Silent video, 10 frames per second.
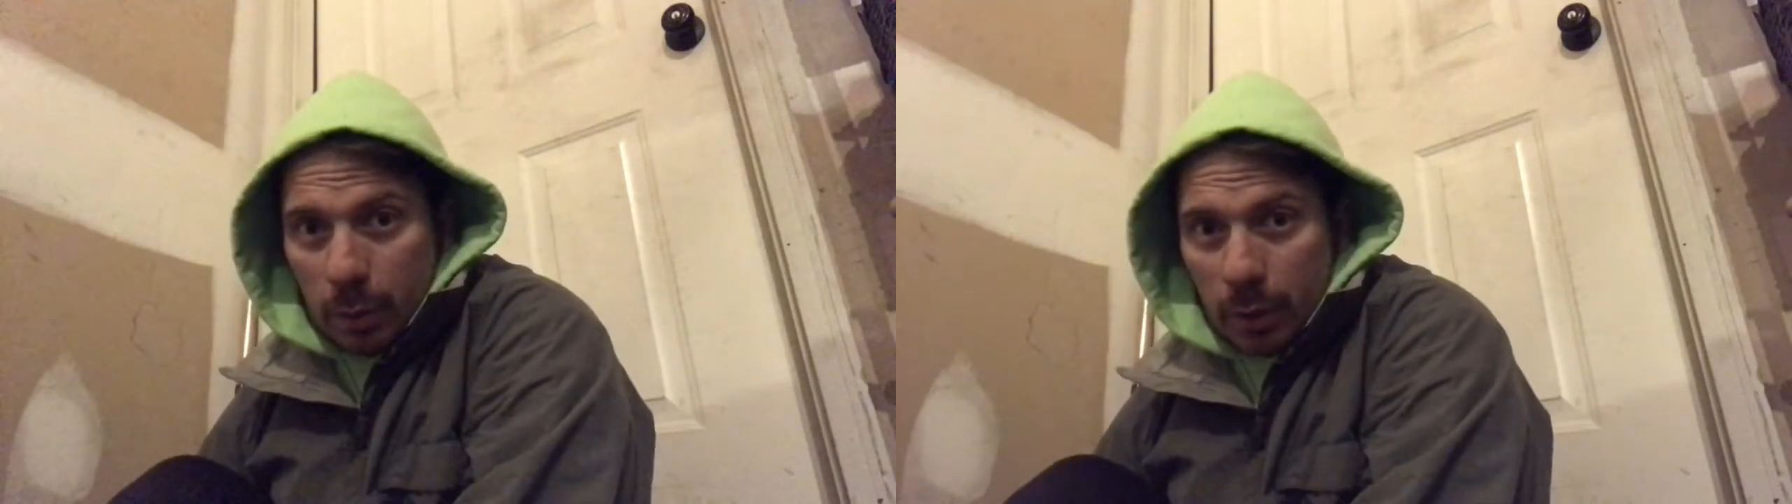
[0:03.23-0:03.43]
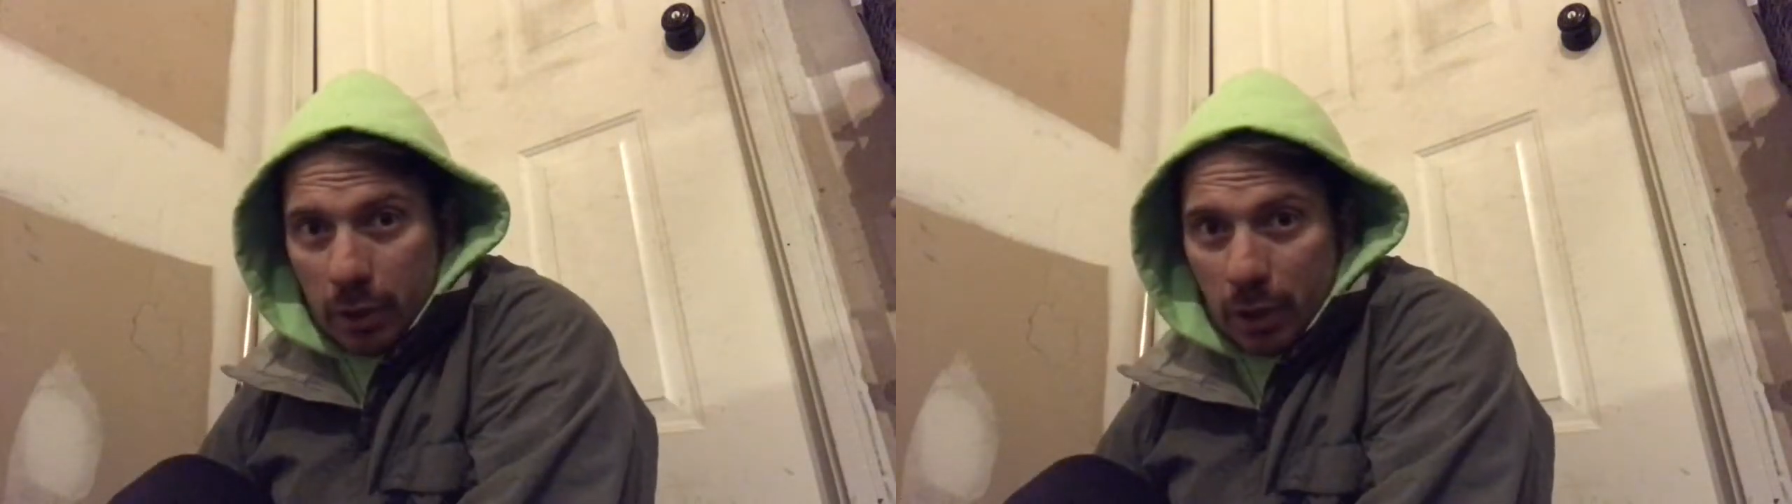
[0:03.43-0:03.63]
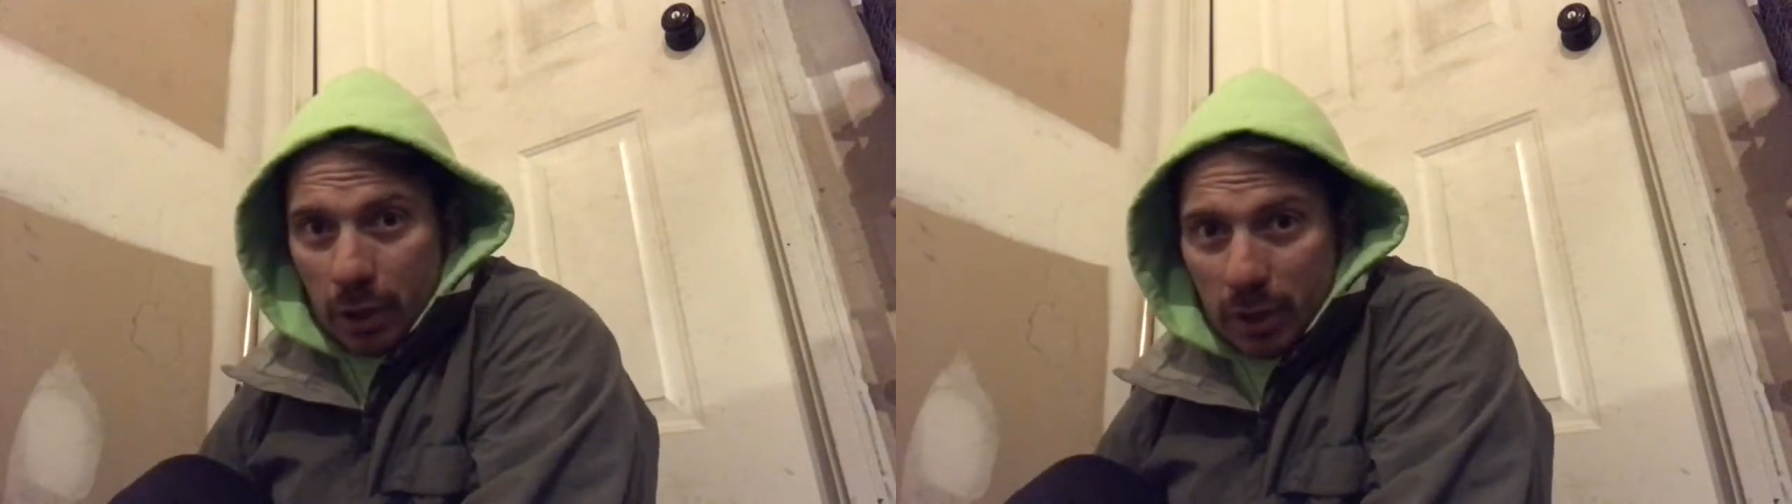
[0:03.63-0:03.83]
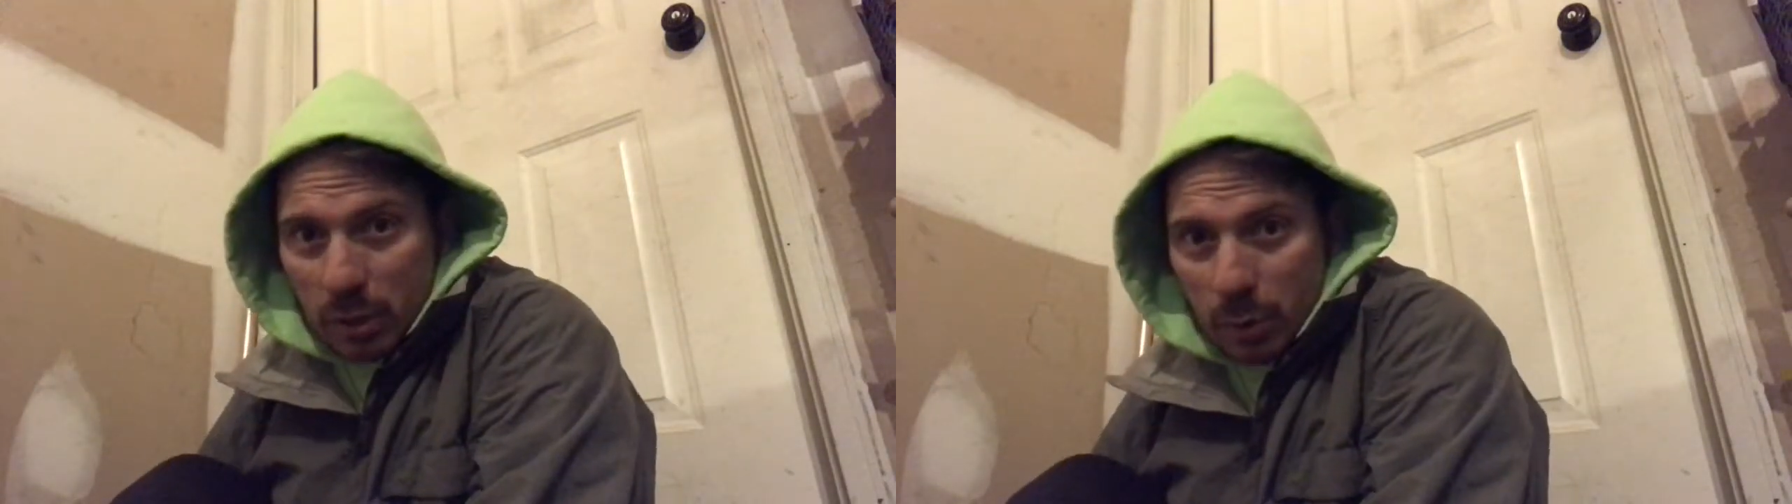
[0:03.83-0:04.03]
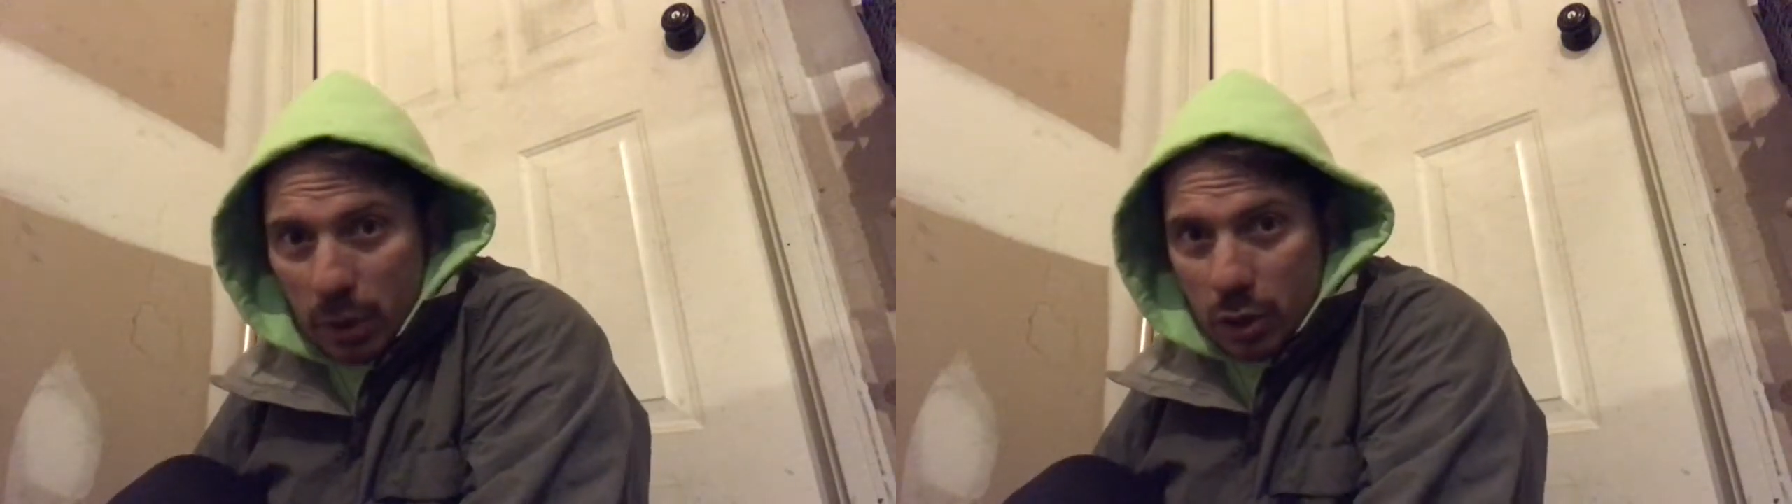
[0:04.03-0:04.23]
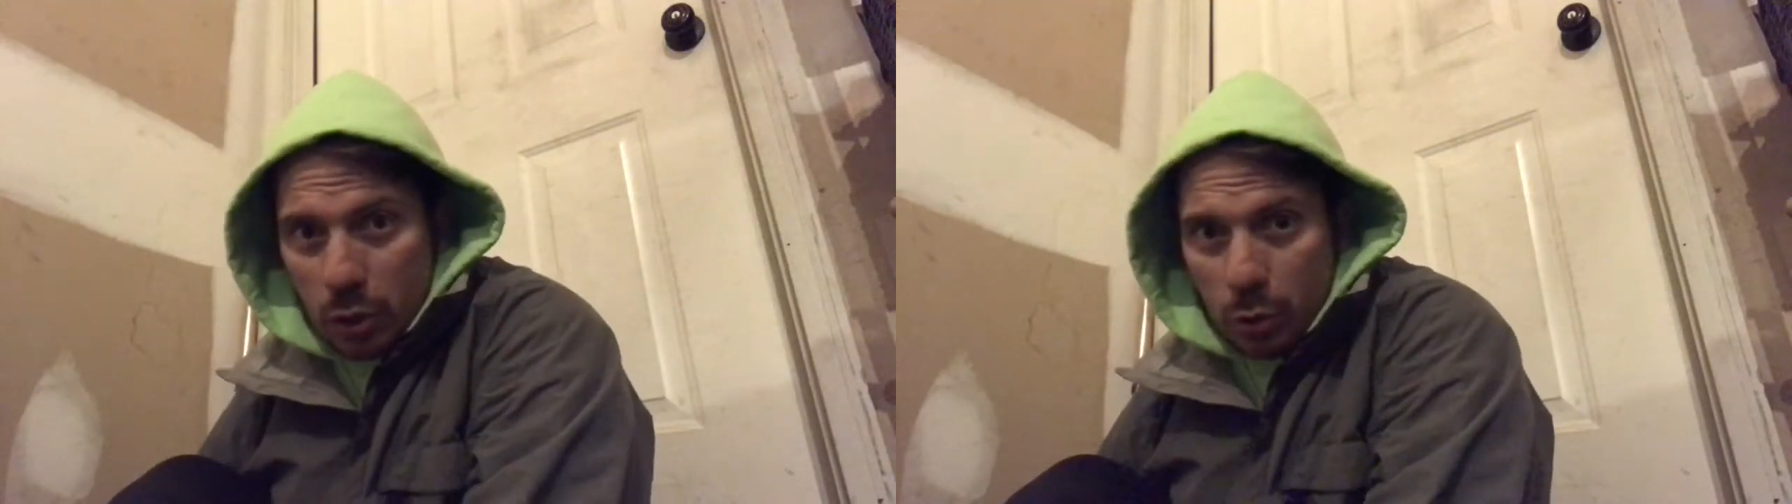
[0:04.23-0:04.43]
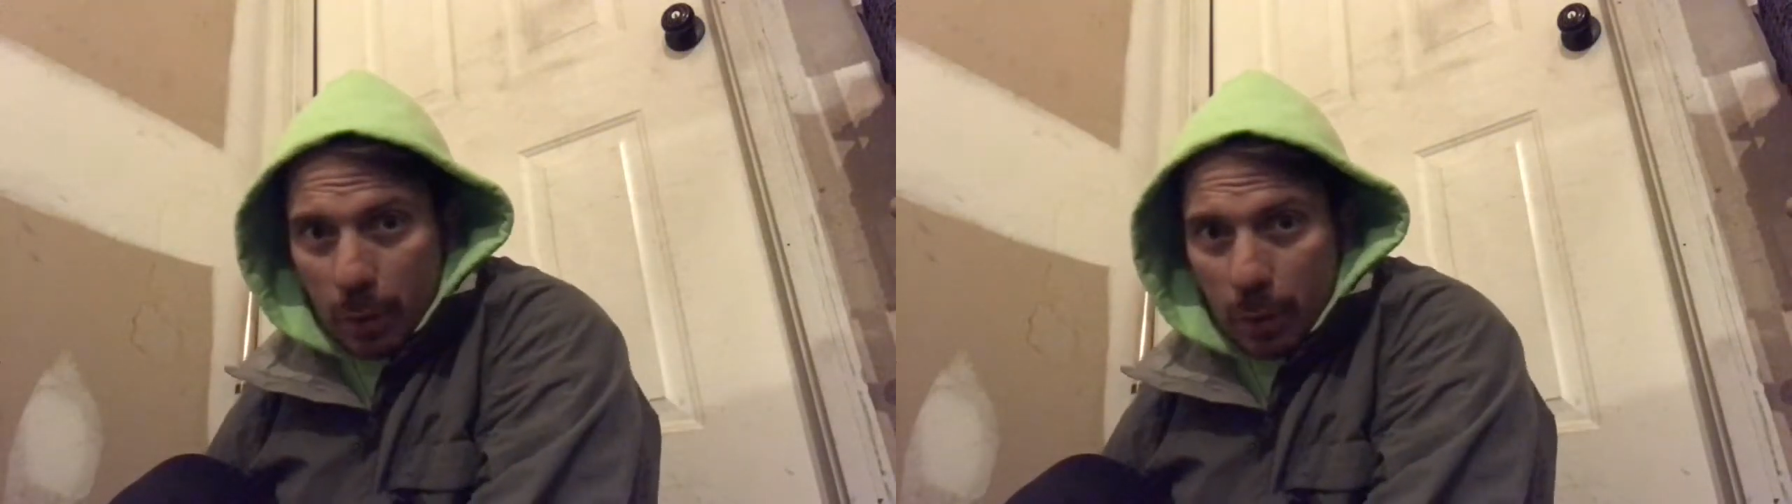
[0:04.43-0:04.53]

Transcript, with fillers: we're gonna start this with a two